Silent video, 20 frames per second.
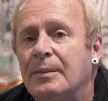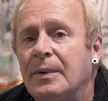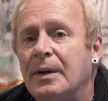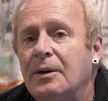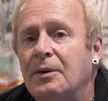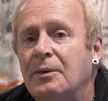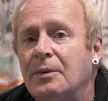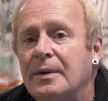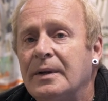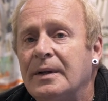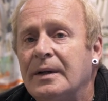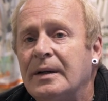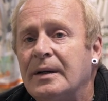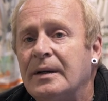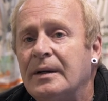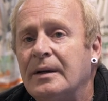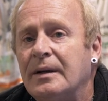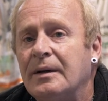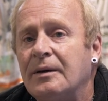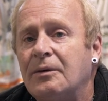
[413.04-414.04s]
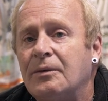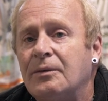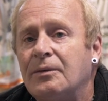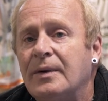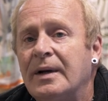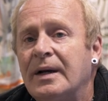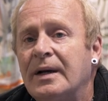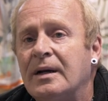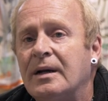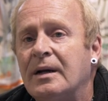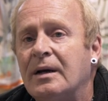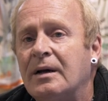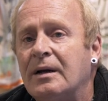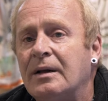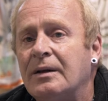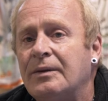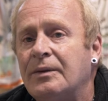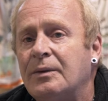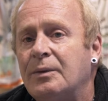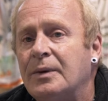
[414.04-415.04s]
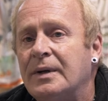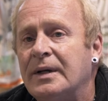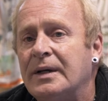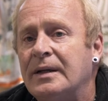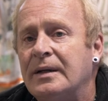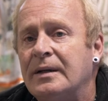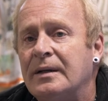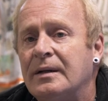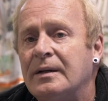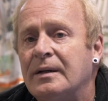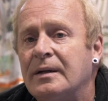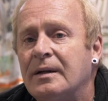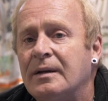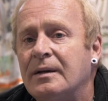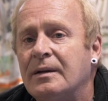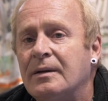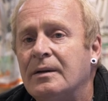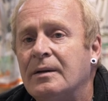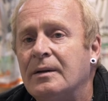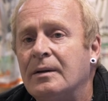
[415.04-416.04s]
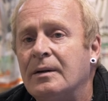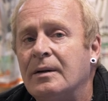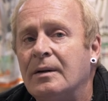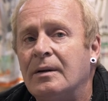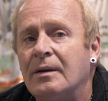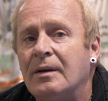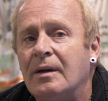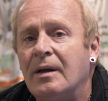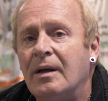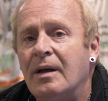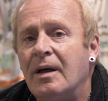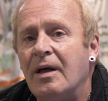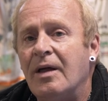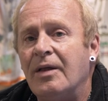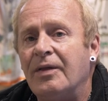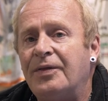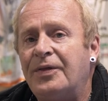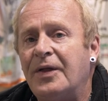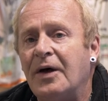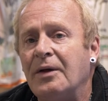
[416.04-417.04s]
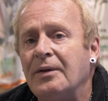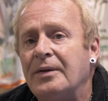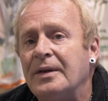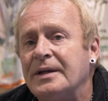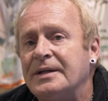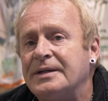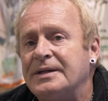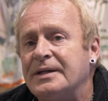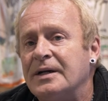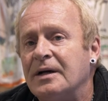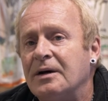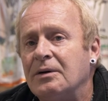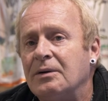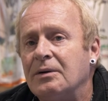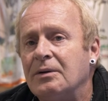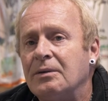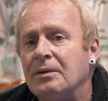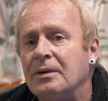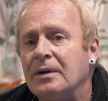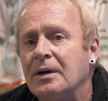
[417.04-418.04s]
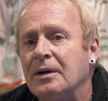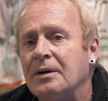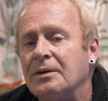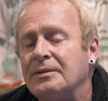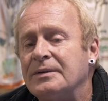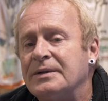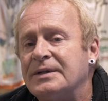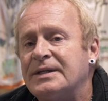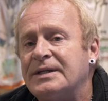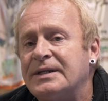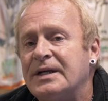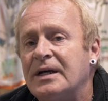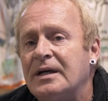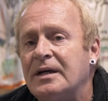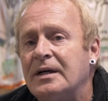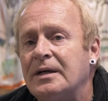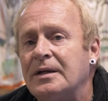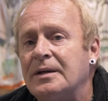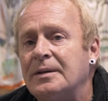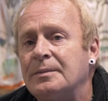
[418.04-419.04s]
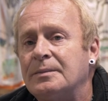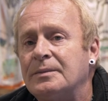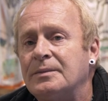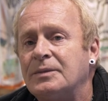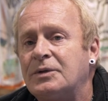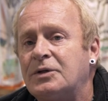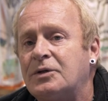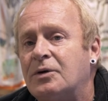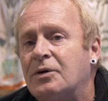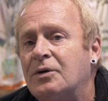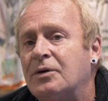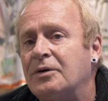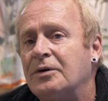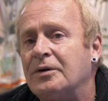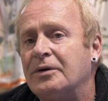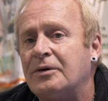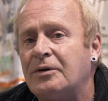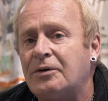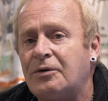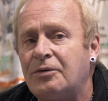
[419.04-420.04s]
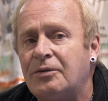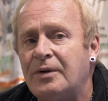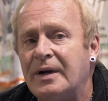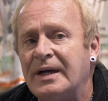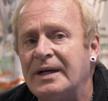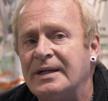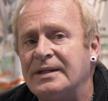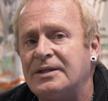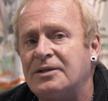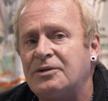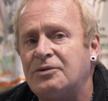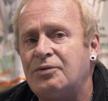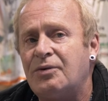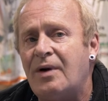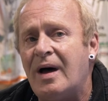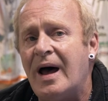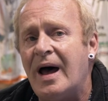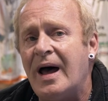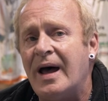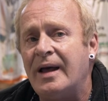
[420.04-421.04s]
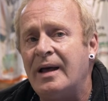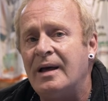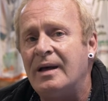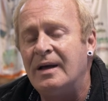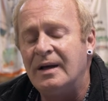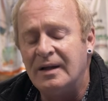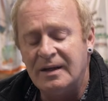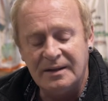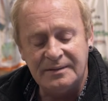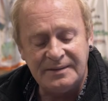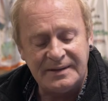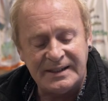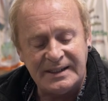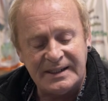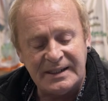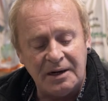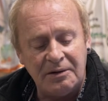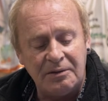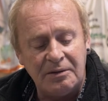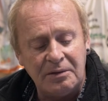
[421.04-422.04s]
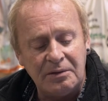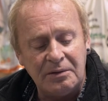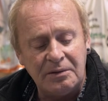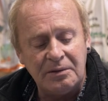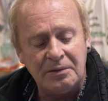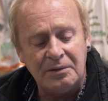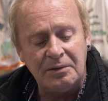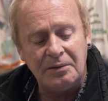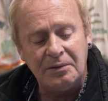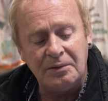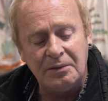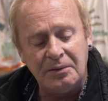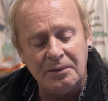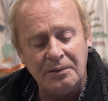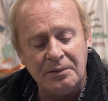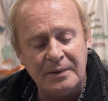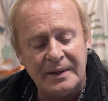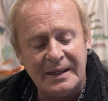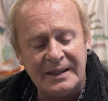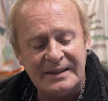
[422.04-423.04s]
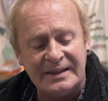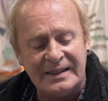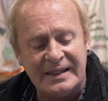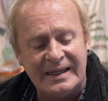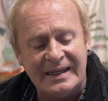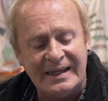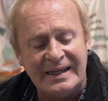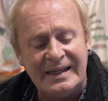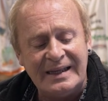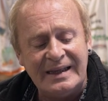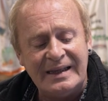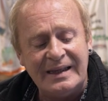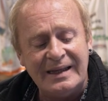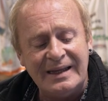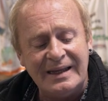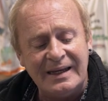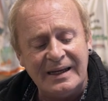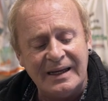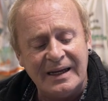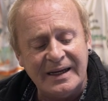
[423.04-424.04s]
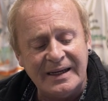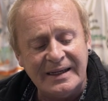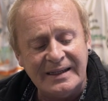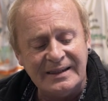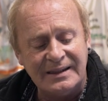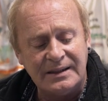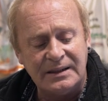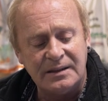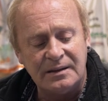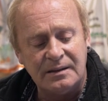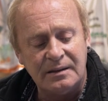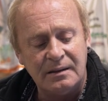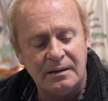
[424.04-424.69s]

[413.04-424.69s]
blowing the great north wind. Though there's no lonesome concrete's cry of sorrow and delight,